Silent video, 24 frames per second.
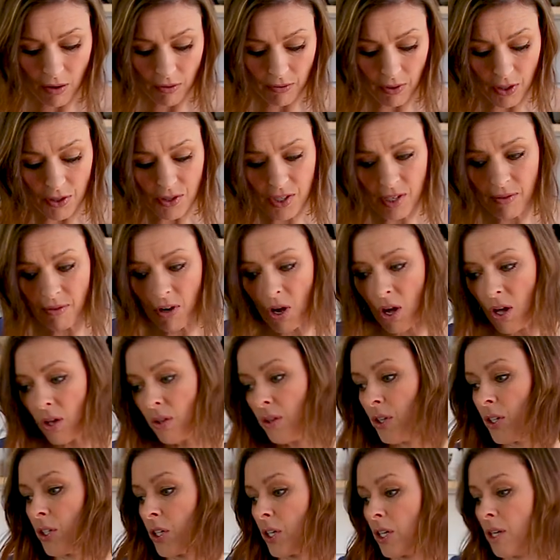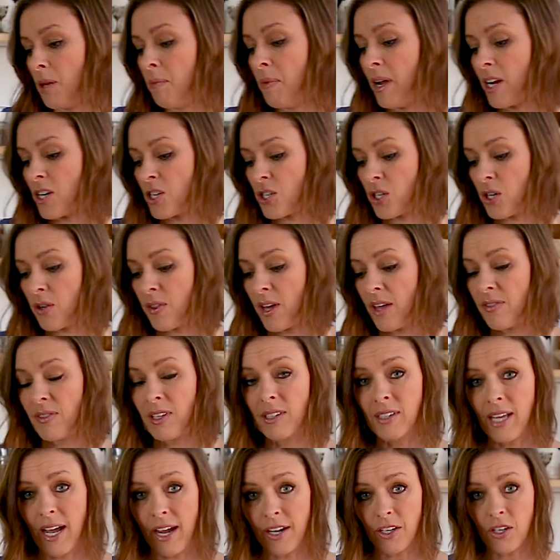First of all, you're going to make sure that the
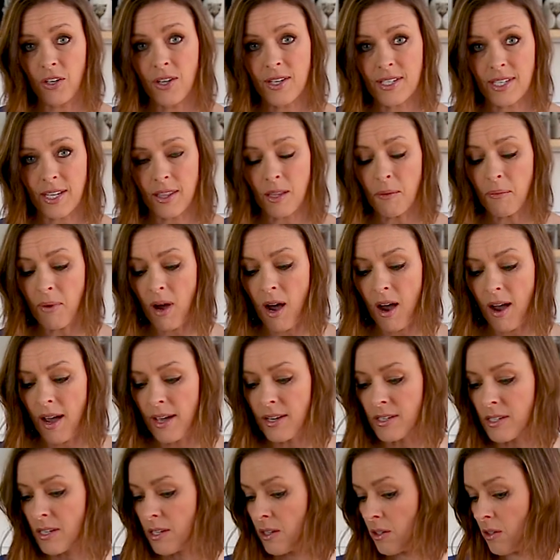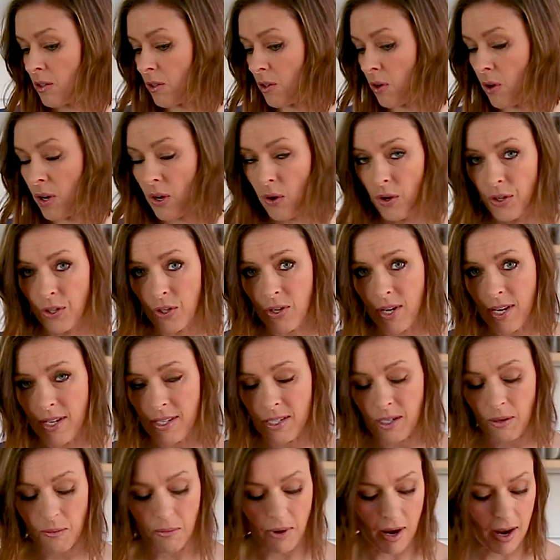liner is in the pot on your
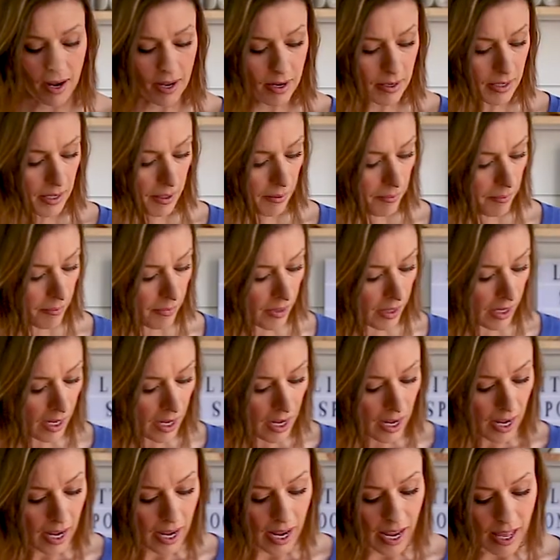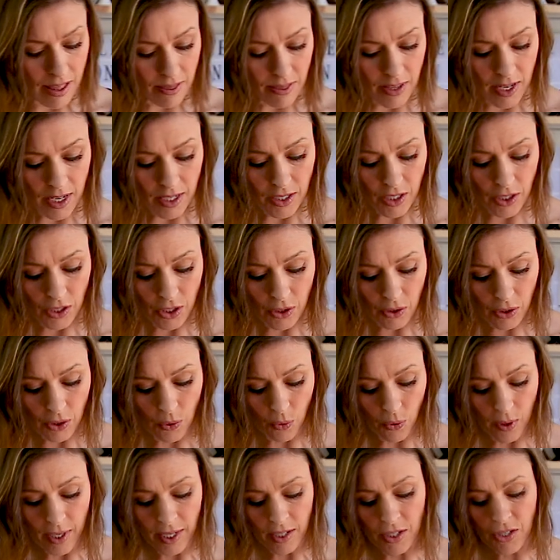Instant Pot. And then you're
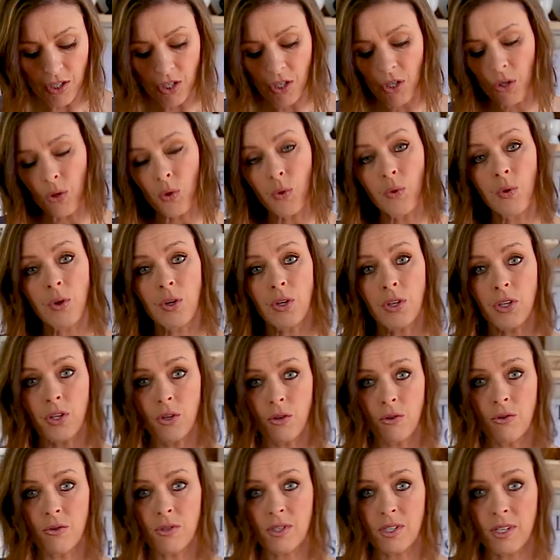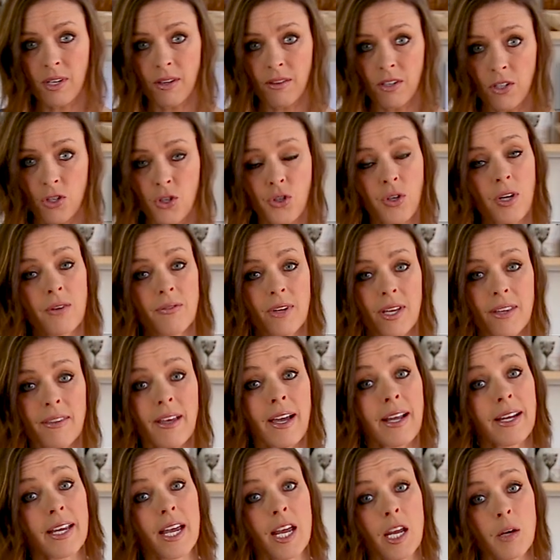going to use the trivet
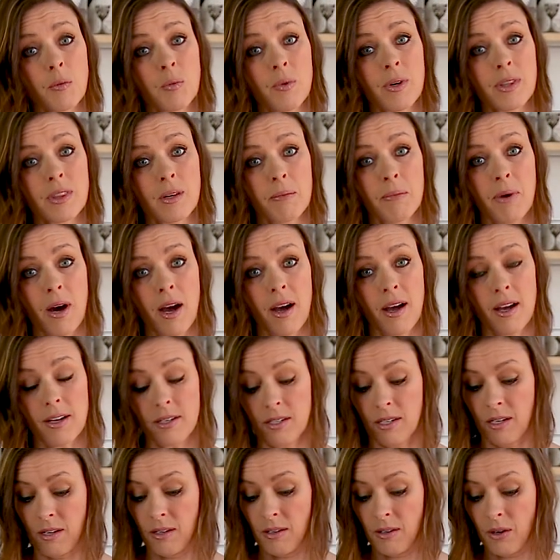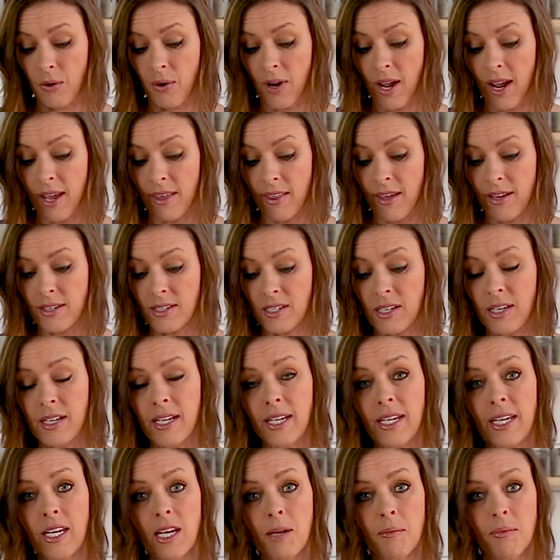that came with the pot. Okay, that's going
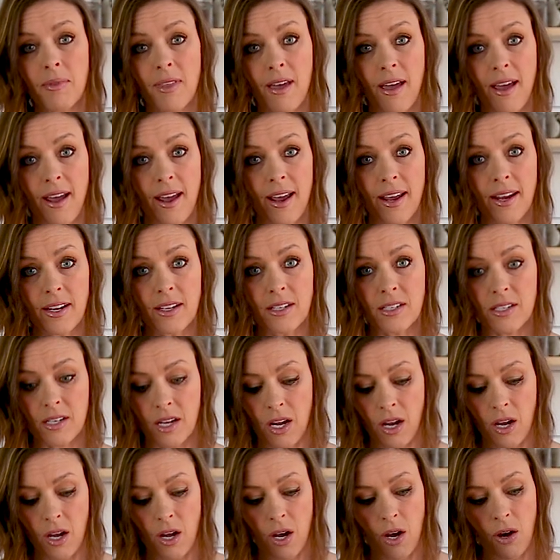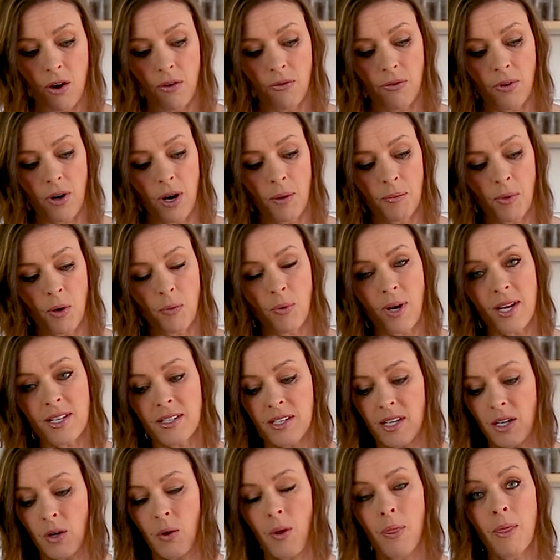to keep the eggs from
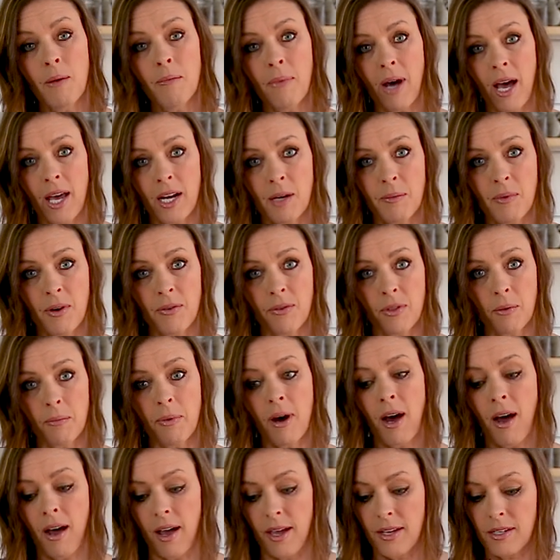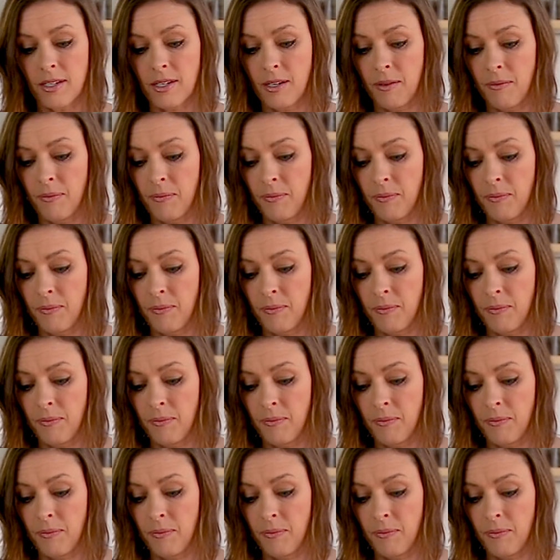resting on the bottom of the pot